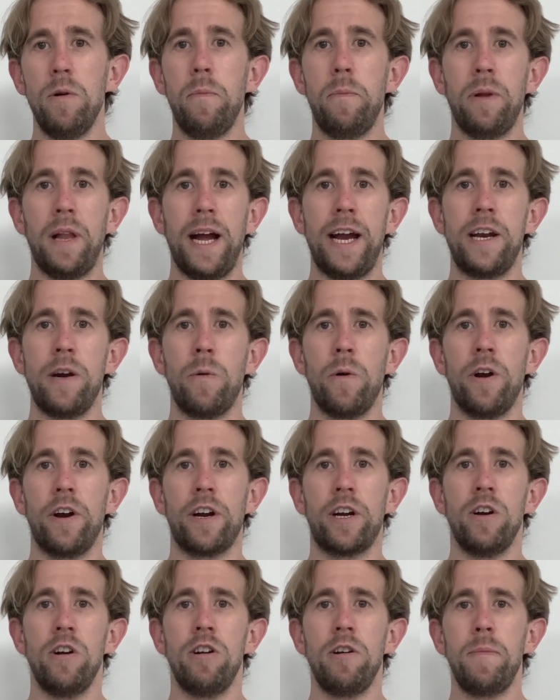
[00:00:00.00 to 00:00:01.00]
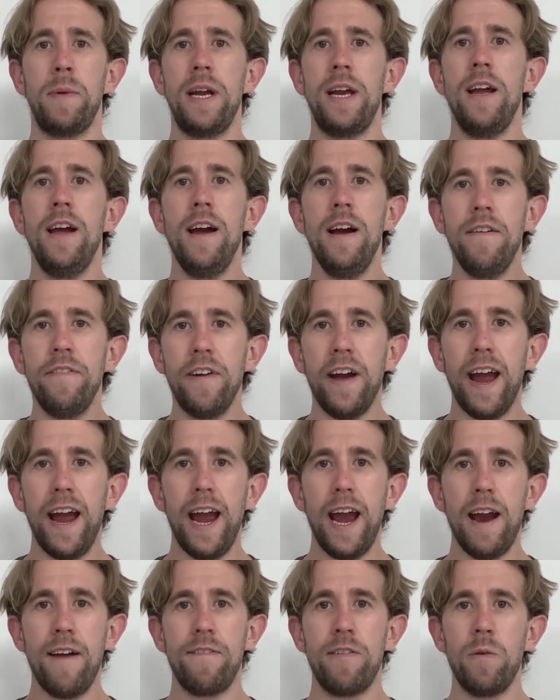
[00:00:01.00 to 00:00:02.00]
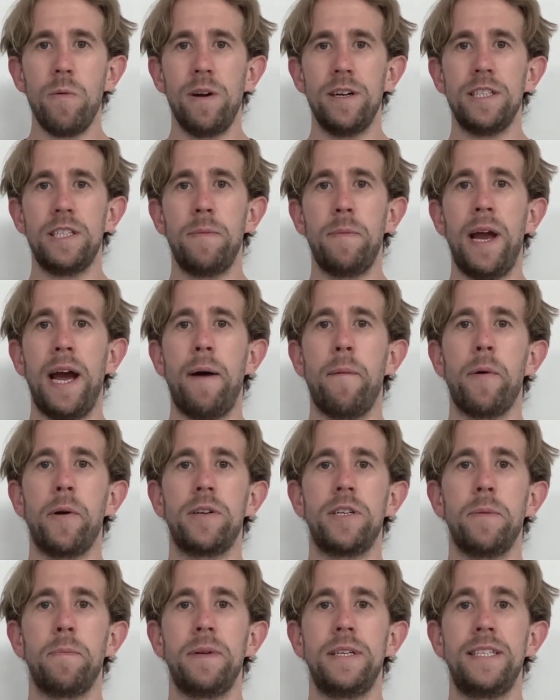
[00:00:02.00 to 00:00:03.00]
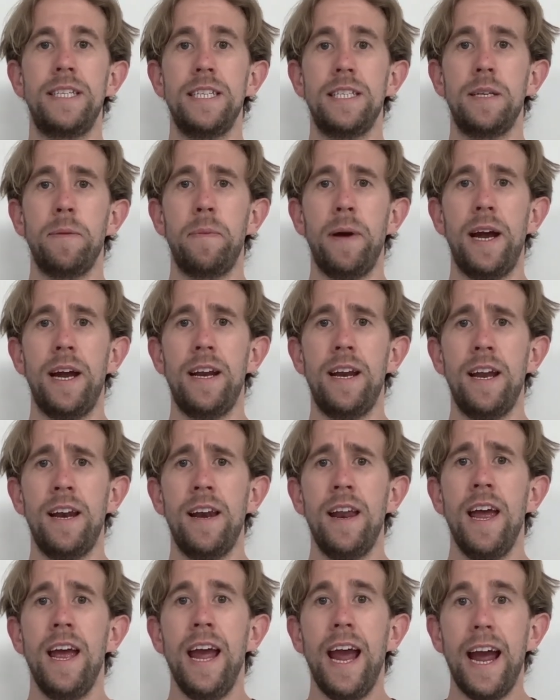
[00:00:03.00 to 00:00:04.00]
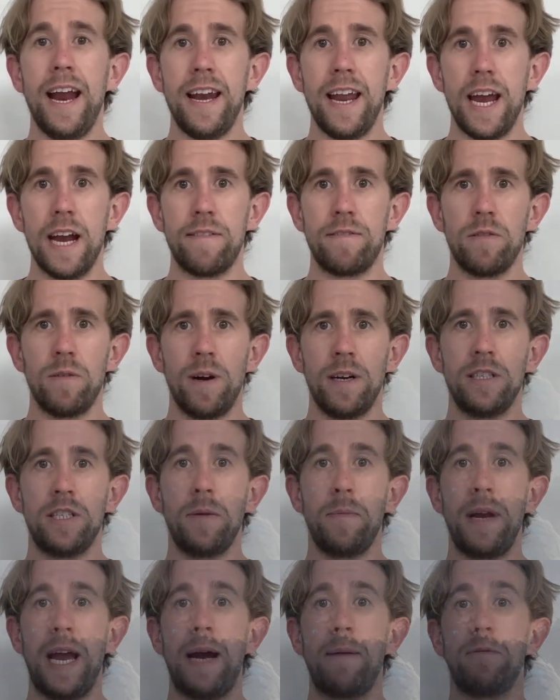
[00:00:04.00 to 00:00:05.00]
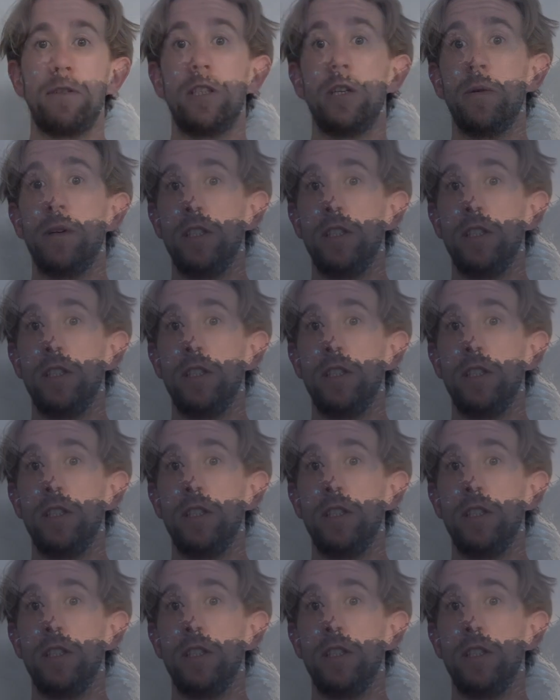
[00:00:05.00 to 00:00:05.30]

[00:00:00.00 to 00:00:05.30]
play-to-earn economy for everyone to be able to participate in and everyone to be able to